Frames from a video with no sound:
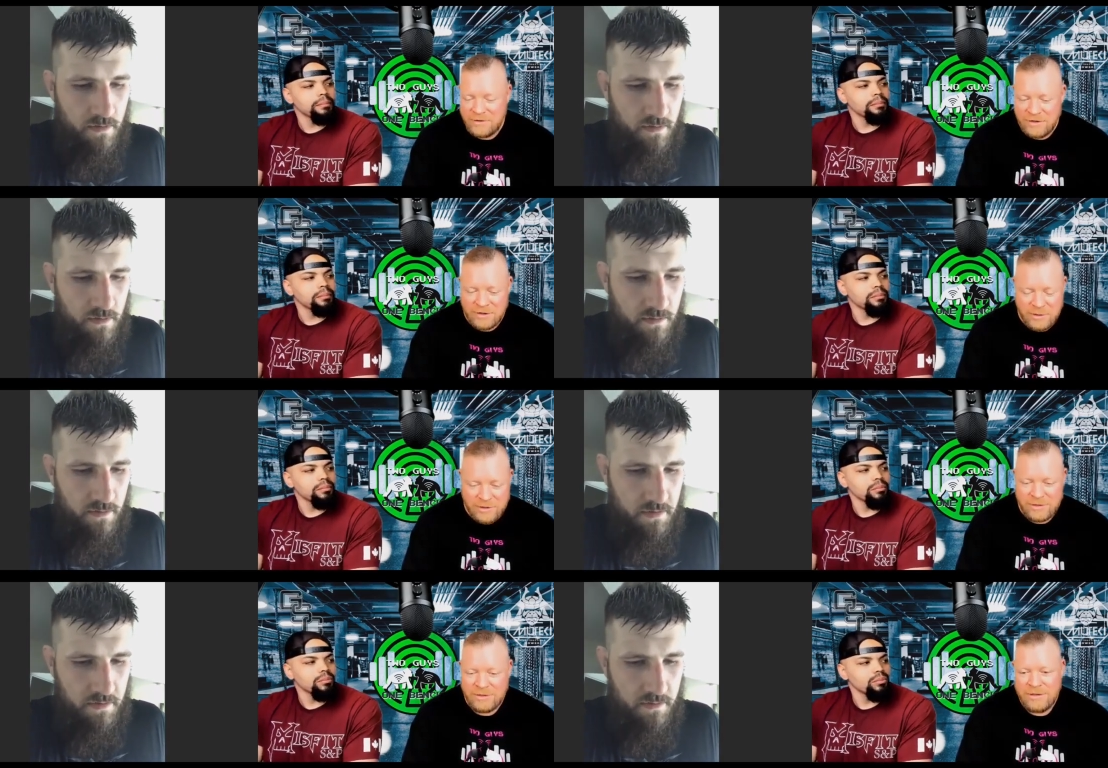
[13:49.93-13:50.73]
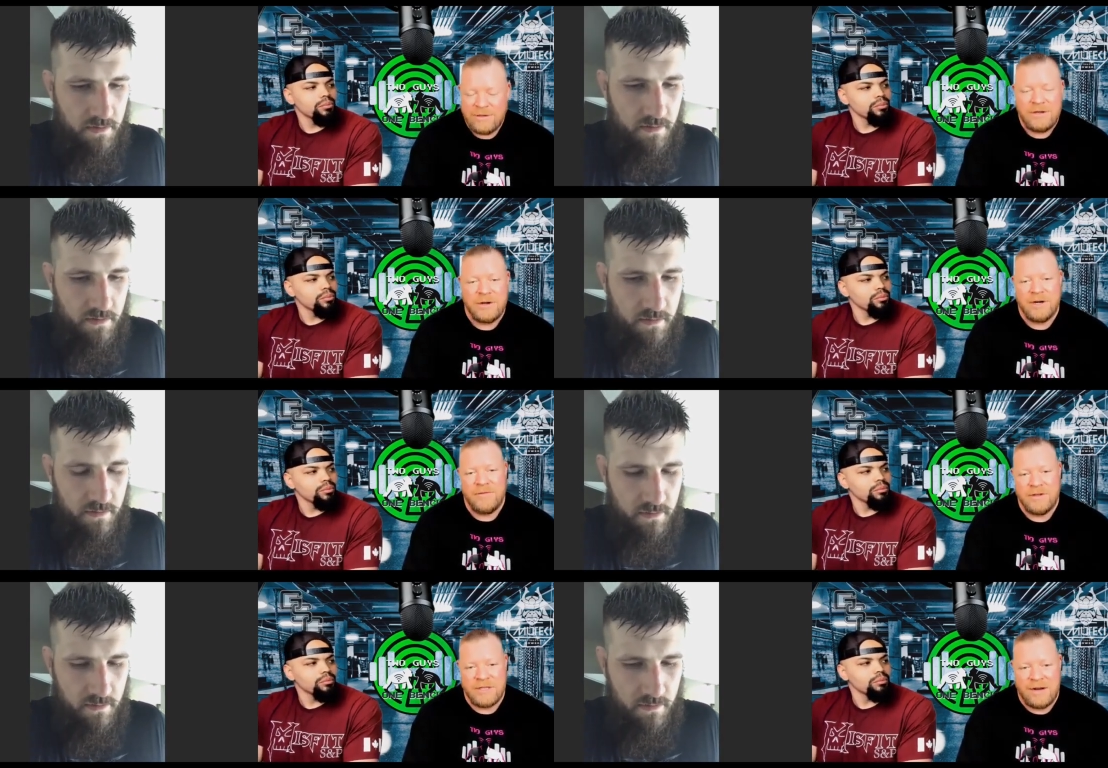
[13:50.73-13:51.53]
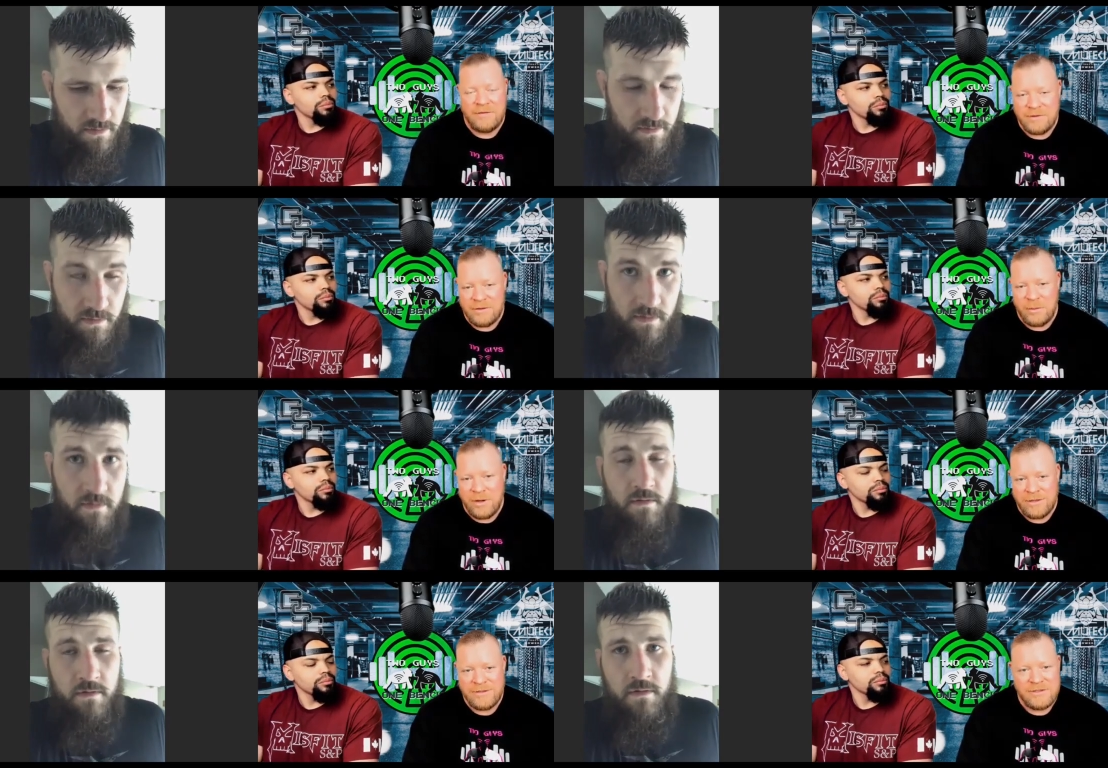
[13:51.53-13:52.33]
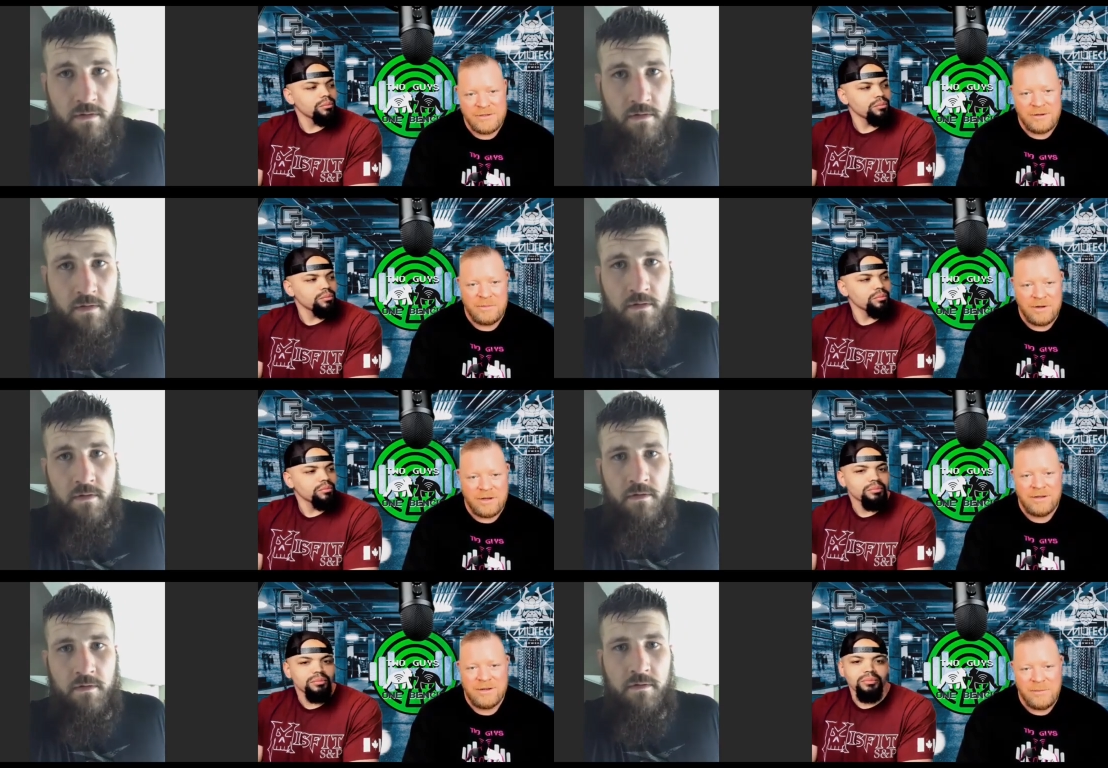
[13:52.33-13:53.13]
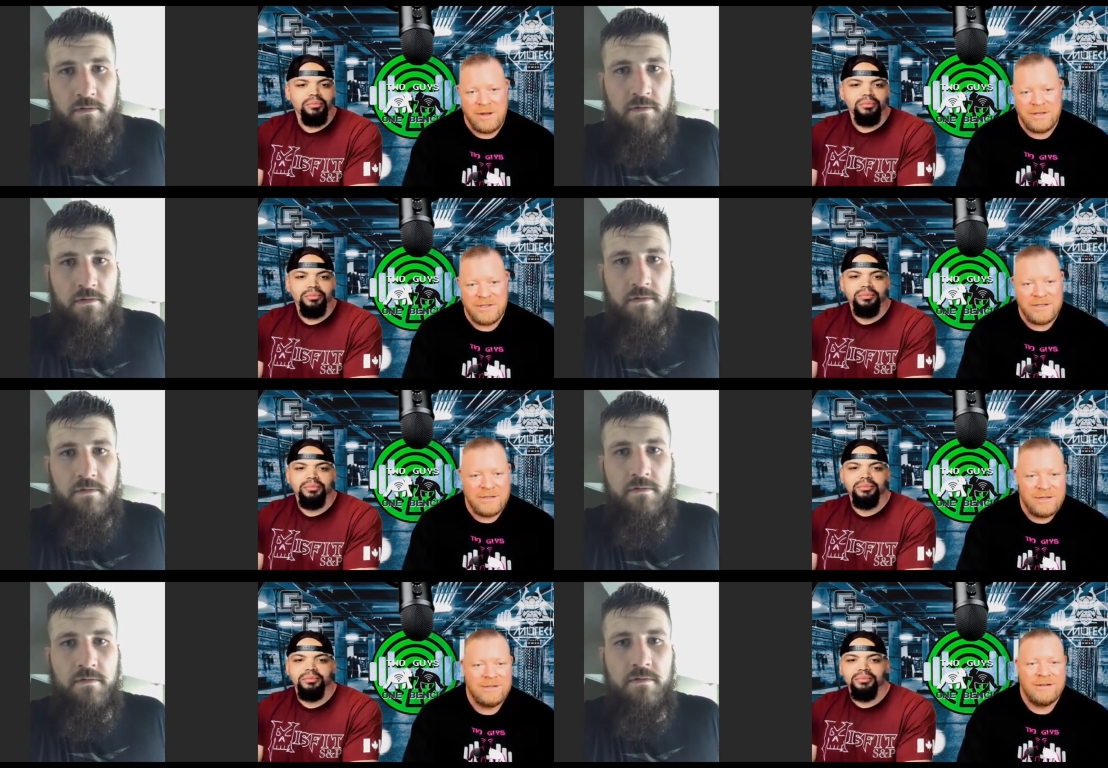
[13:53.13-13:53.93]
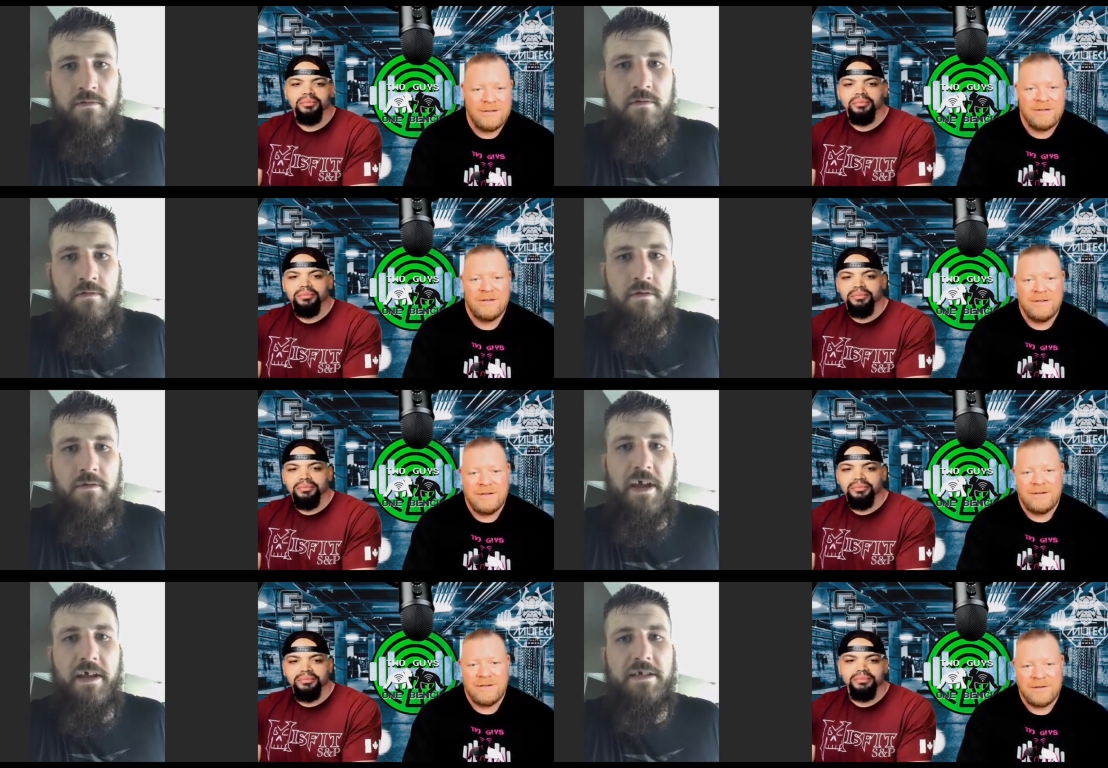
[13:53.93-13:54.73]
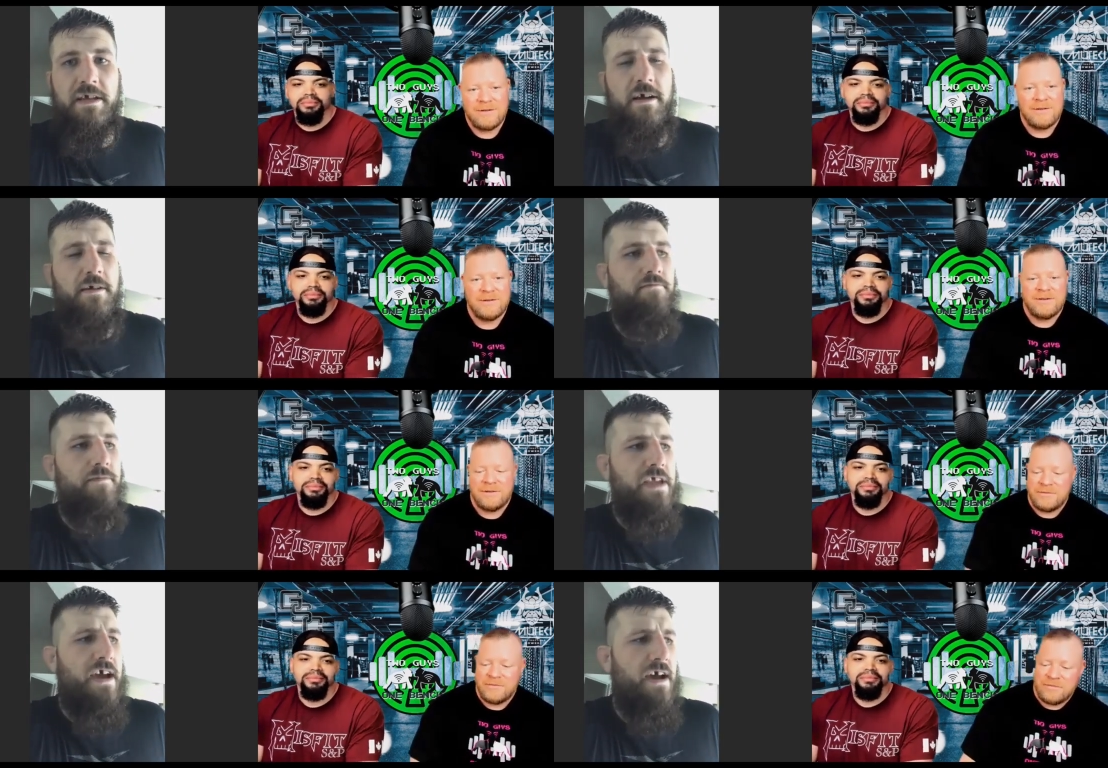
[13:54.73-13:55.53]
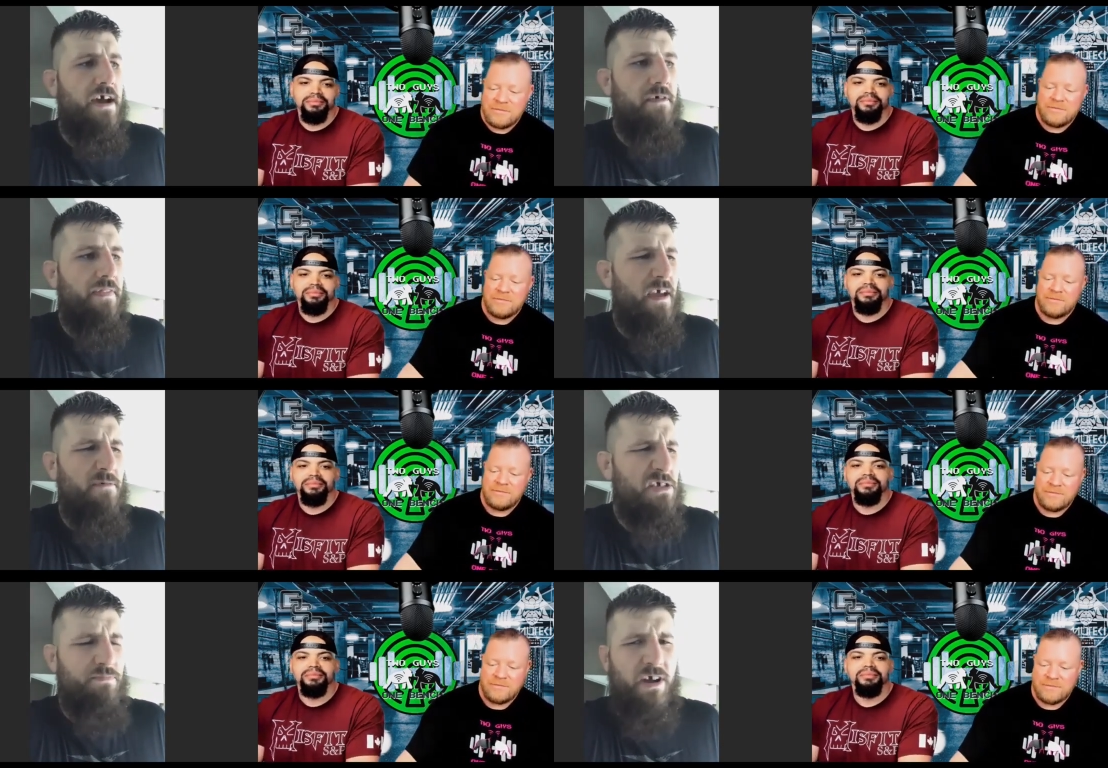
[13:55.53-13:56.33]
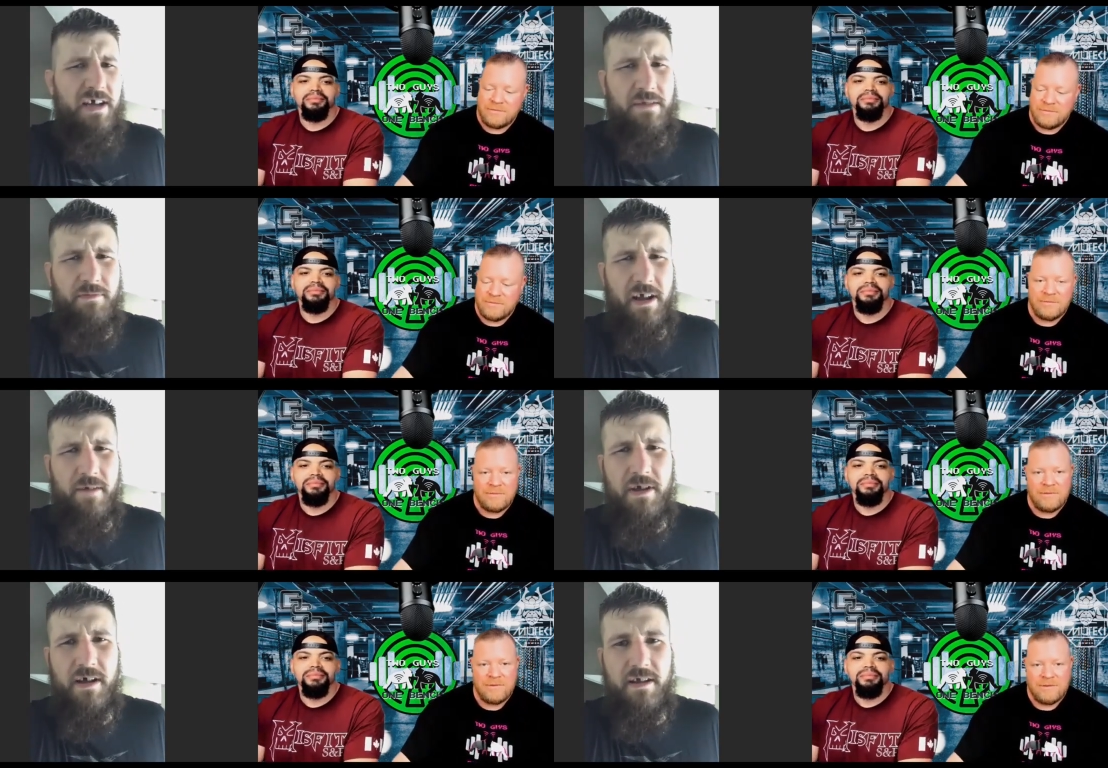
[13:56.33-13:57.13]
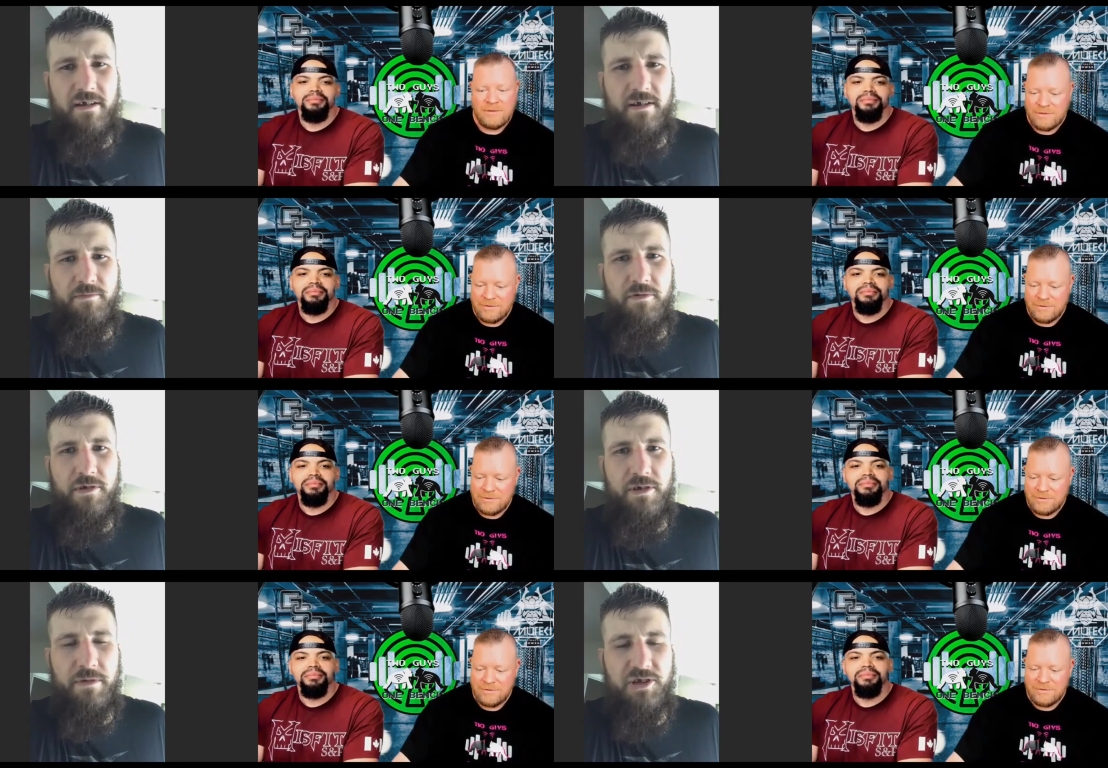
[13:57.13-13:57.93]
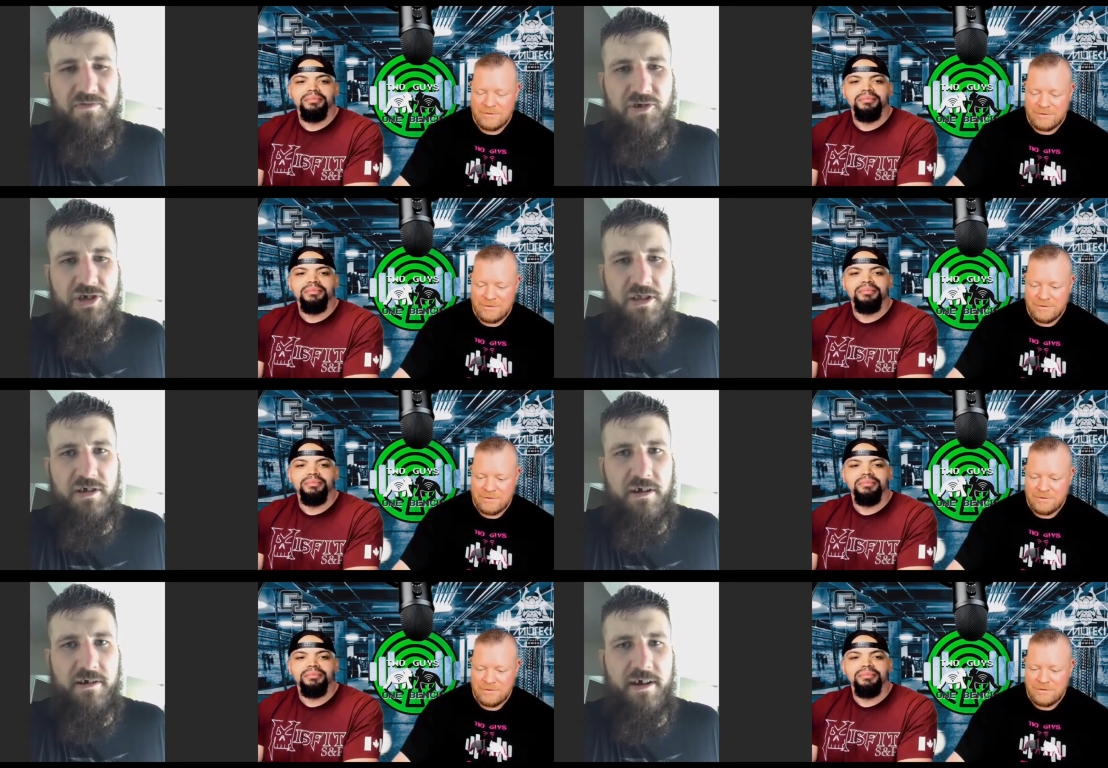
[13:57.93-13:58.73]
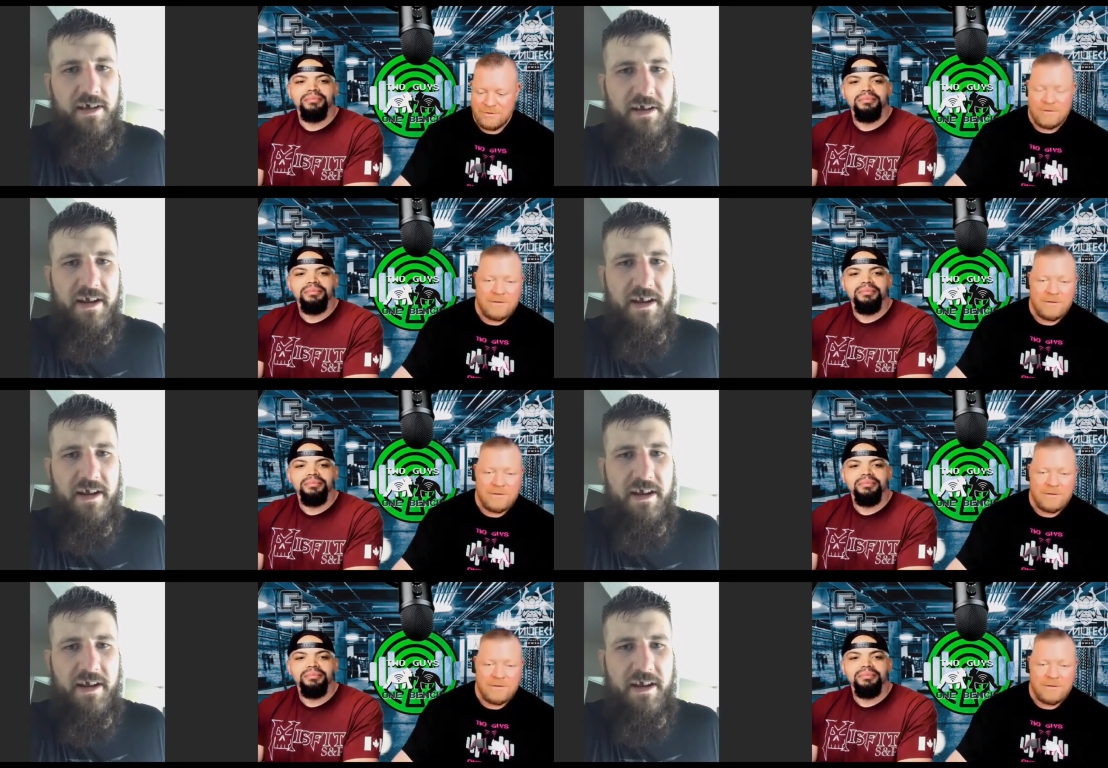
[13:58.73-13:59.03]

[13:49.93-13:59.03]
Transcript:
Speaker 1: you know your your interviews after the wins are pretty amazing.
Speaker 2: Thanks. Um, yeah, I was I was surprised. I'm like, I'm not I'm not really much of a shit talker. I like